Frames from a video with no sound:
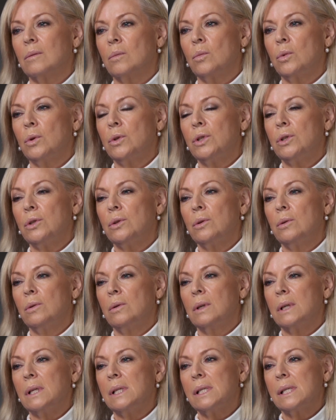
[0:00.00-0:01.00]
would
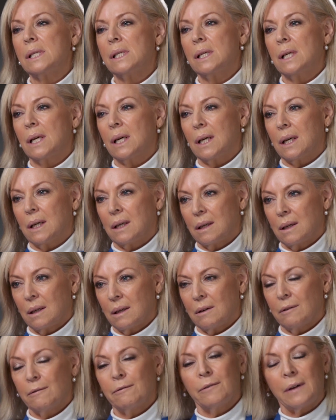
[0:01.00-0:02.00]
you consider
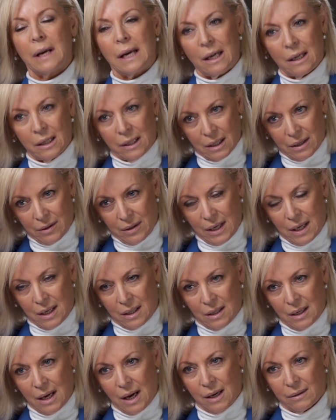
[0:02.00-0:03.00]
failure
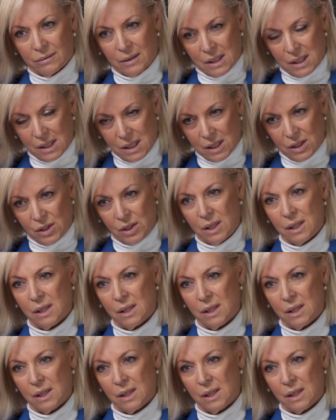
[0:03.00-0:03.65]
then after six